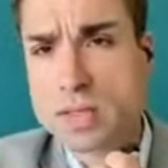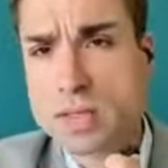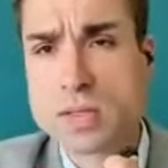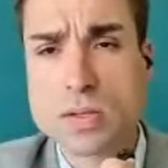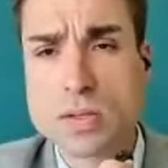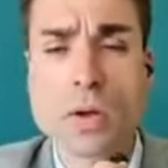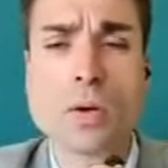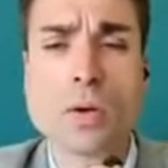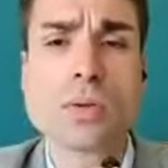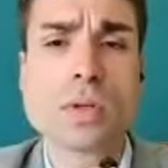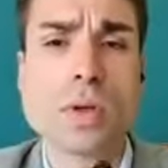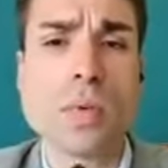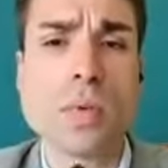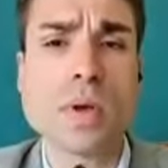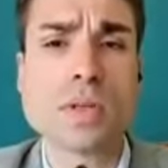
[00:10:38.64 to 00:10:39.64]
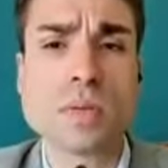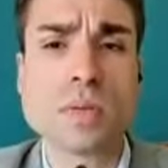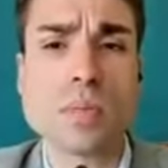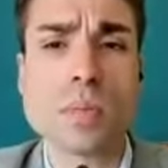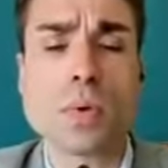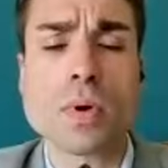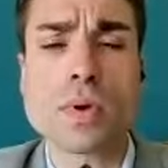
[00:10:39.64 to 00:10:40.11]
This note was
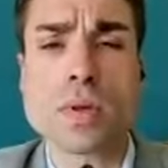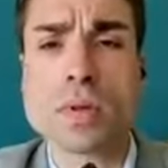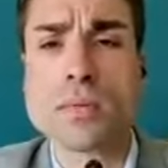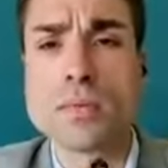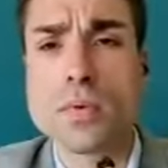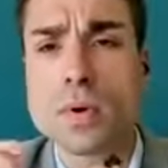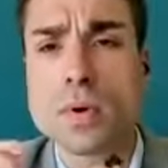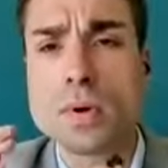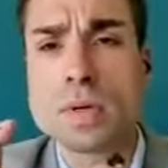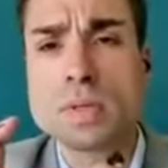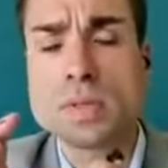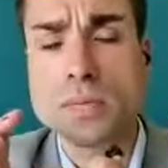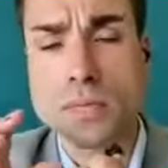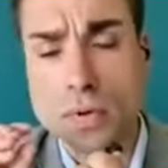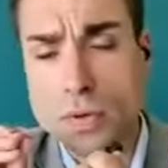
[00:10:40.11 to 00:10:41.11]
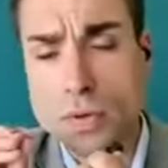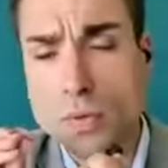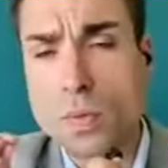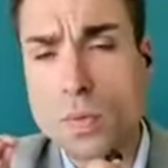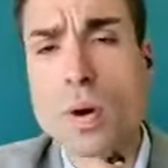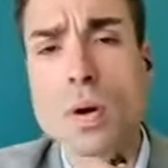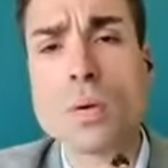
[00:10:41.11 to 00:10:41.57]
important for us, for
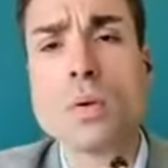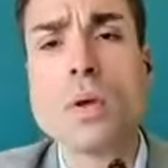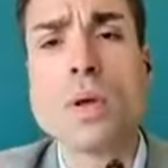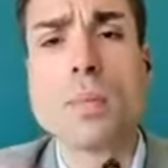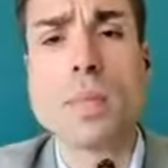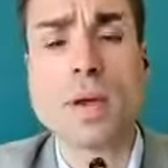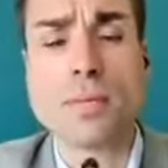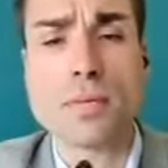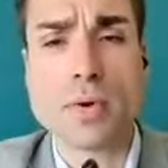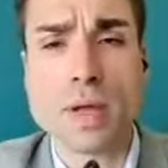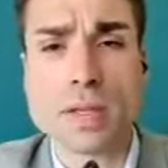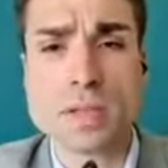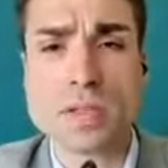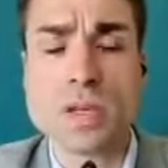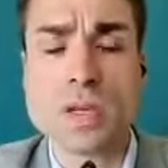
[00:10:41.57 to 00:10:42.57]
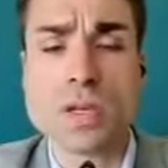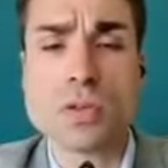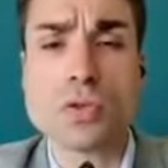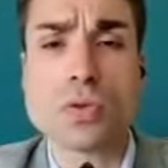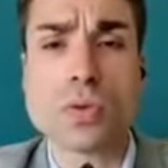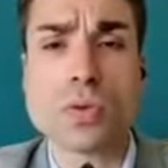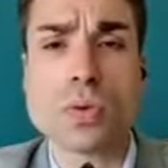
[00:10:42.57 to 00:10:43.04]
you all, my friends,
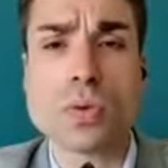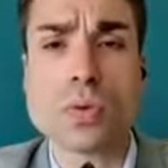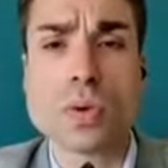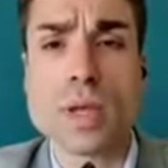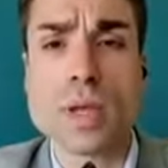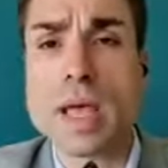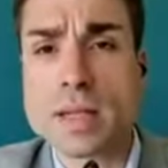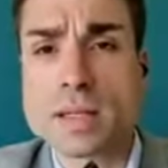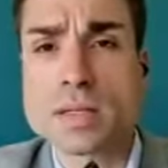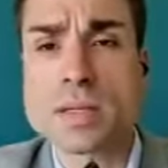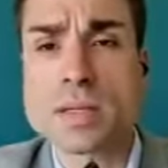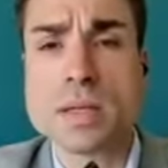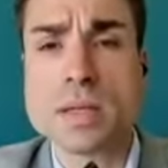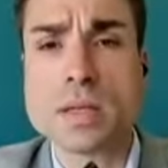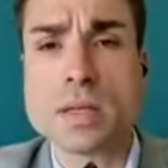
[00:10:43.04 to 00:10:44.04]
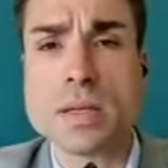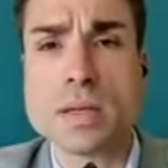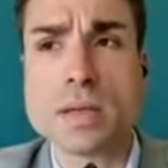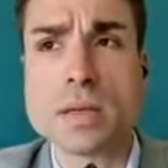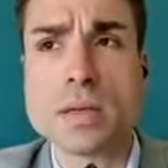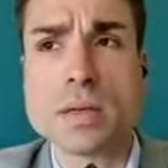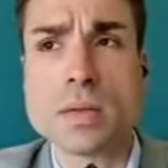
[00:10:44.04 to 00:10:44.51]
to get
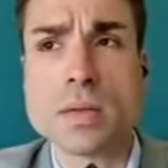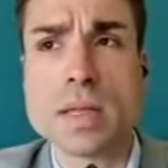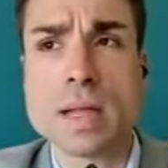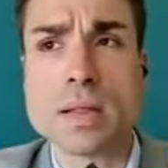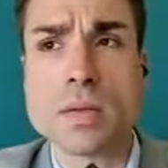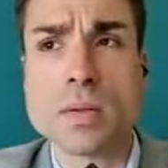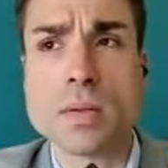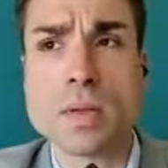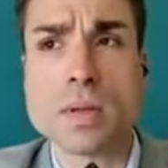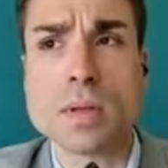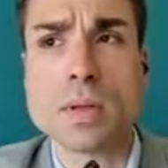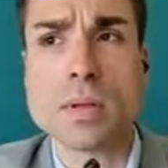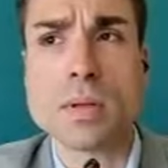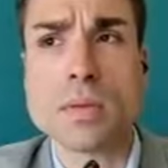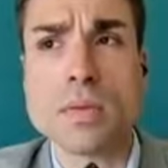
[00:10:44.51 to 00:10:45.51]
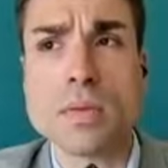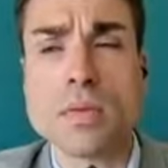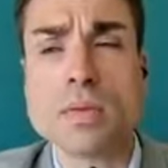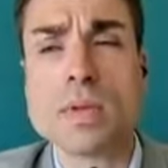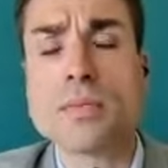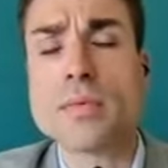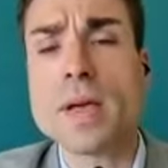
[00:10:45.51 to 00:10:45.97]
the
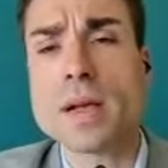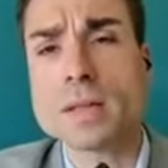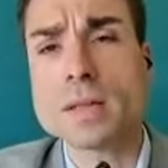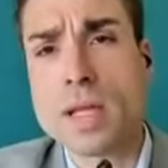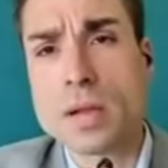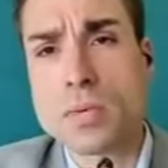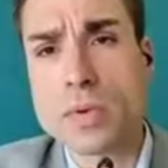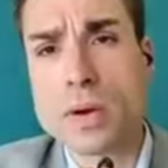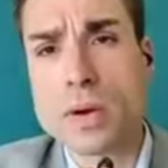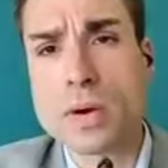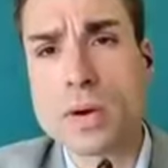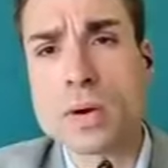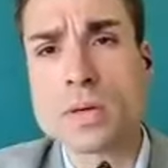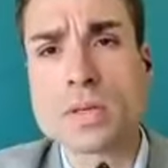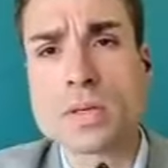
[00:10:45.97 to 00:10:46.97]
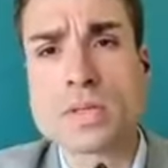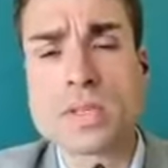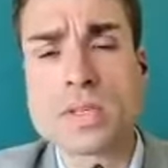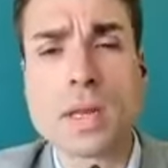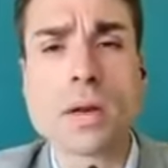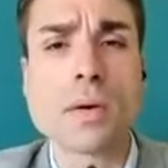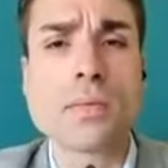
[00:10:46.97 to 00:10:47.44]
fact that we are in the
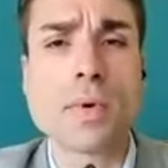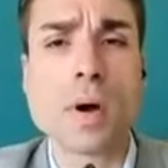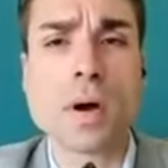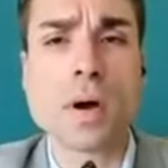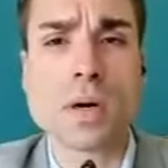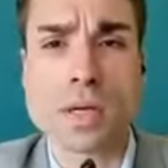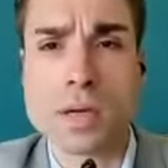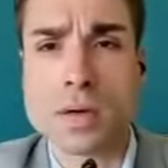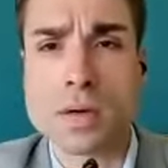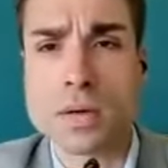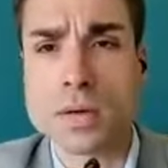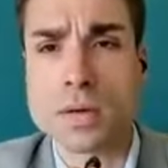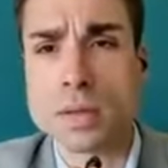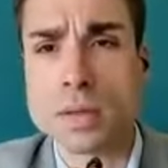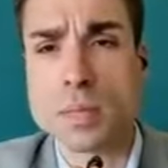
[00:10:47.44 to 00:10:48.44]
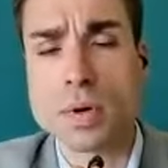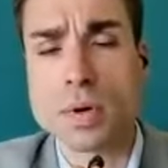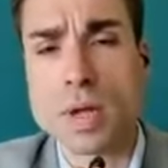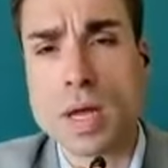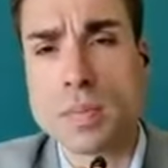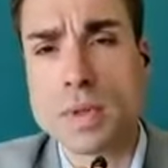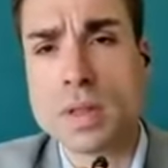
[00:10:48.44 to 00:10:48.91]
state of art here in
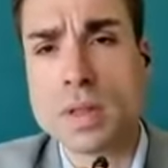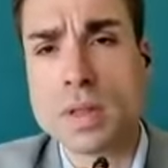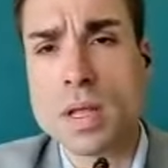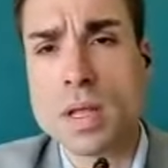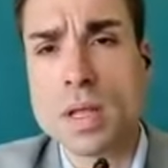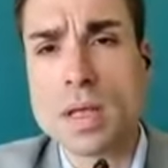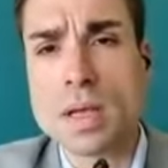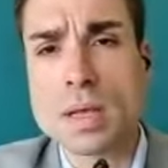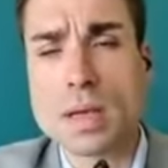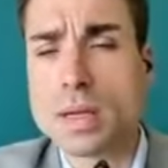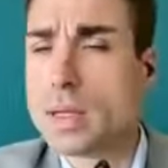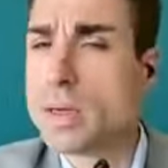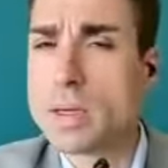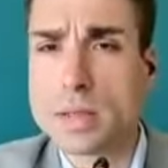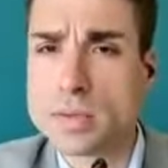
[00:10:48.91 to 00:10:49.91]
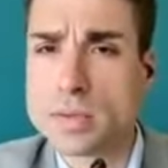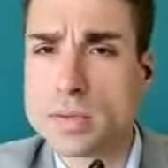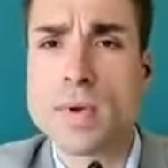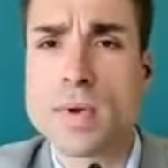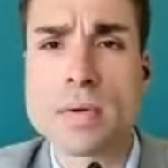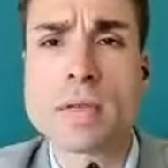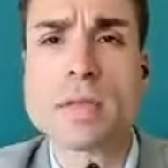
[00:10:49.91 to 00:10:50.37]
programming. It is
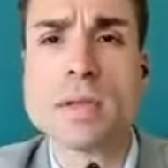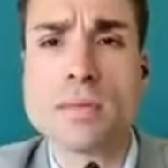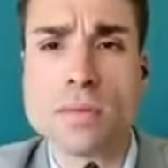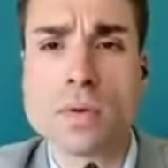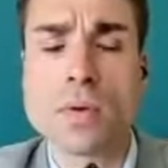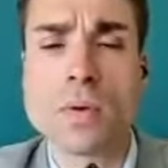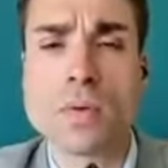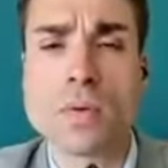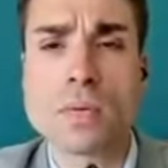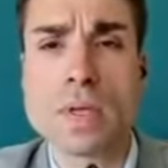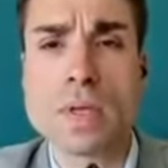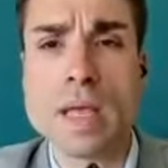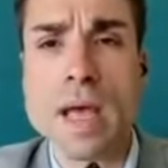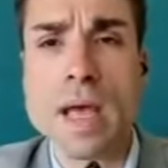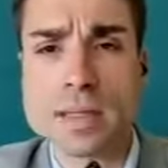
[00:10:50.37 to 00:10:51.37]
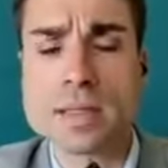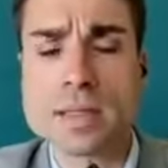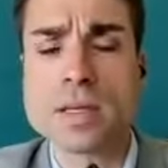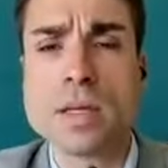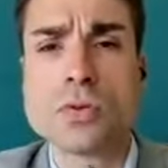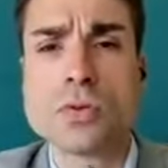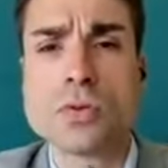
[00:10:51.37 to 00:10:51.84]
very difficult yet
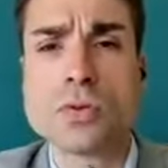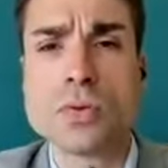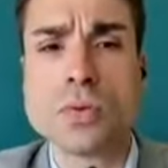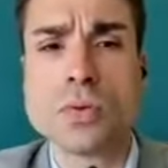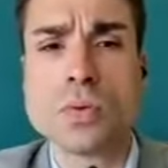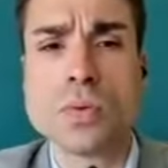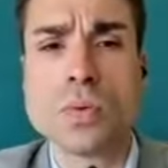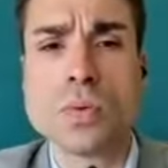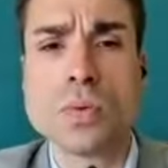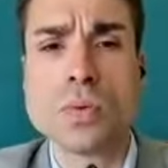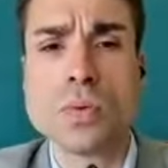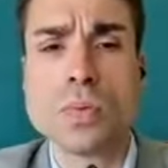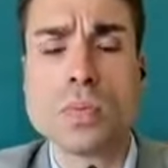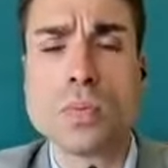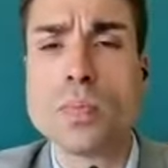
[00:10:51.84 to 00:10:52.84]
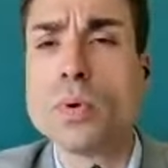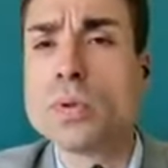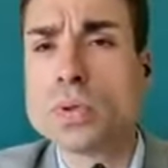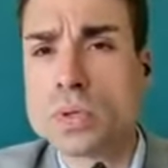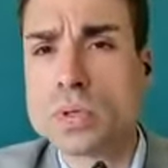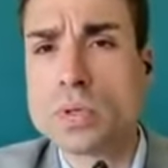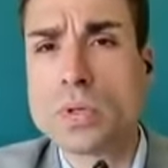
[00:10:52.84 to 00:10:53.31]
to
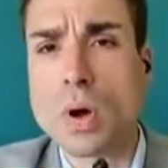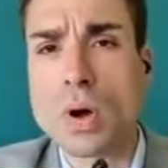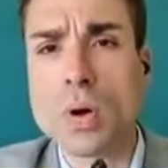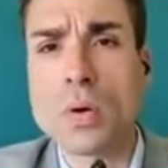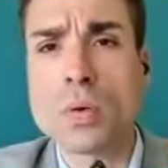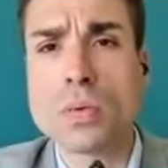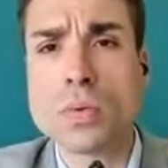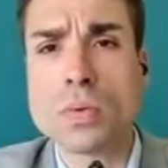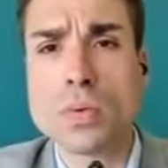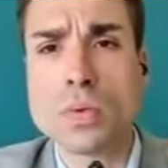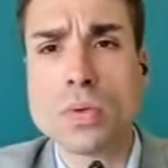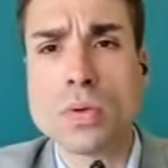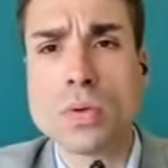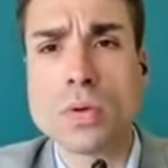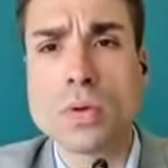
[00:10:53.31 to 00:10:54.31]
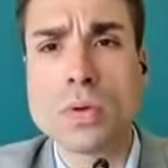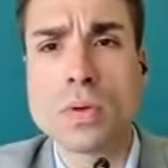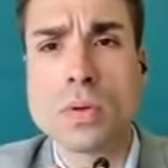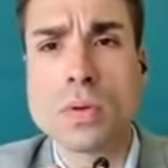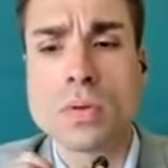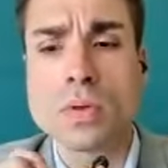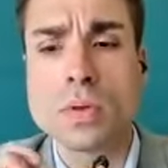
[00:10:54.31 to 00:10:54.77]
put all
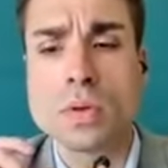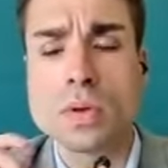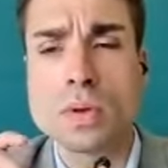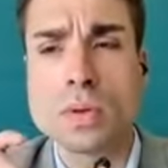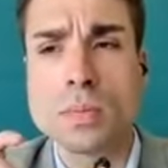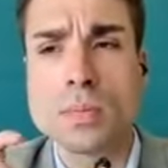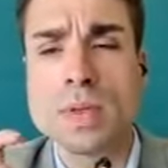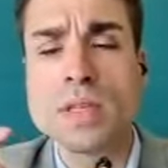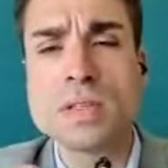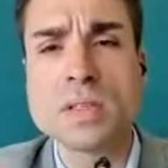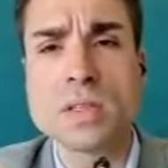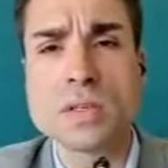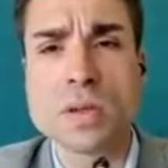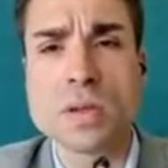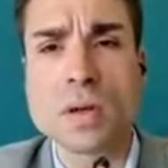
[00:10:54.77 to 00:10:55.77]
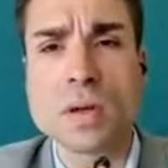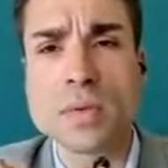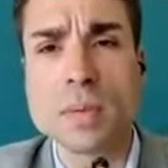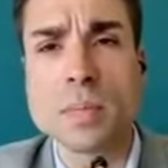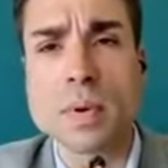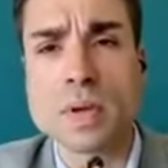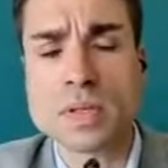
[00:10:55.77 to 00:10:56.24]
the pieces of
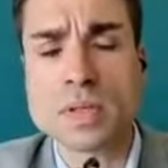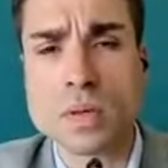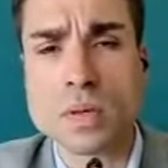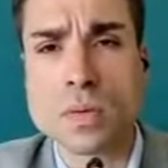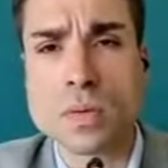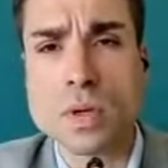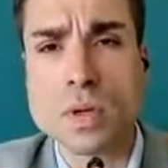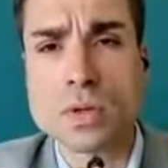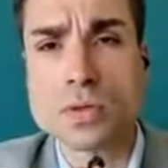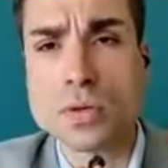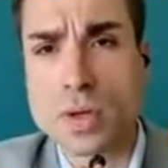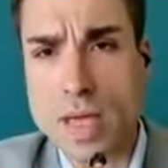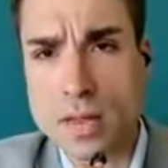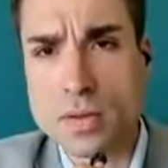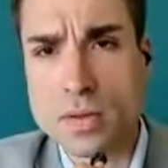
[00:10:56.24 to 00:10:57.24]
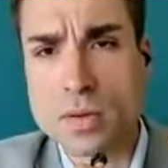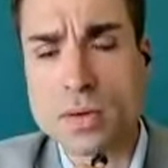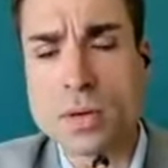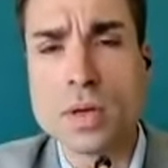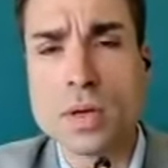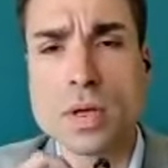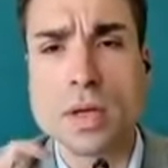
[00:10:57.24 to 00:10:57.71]
the puzzle
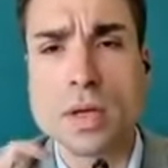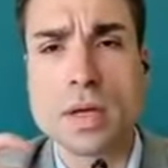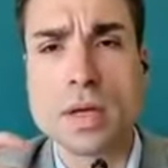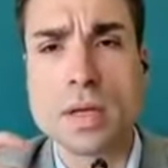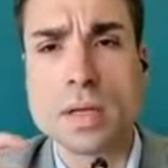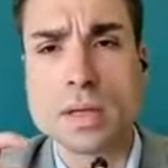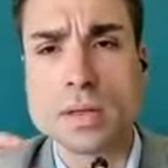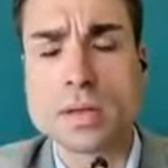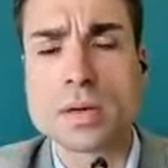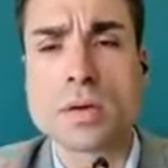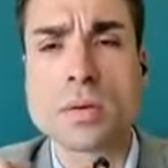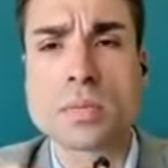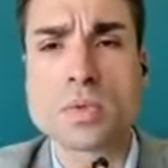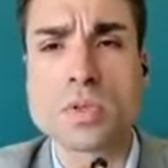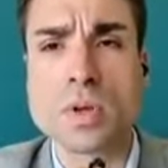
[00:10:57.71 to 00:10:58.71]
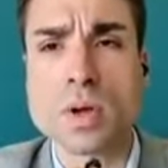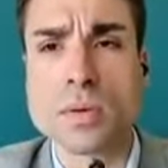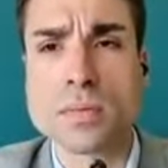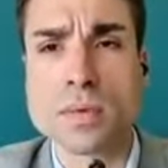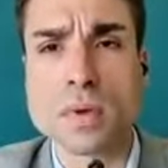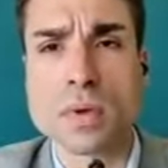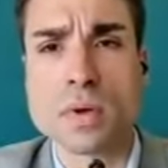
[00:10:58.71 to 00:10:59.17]
together in terms
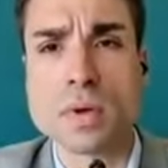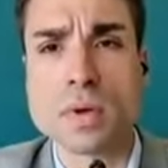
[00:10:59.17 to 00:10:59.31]
of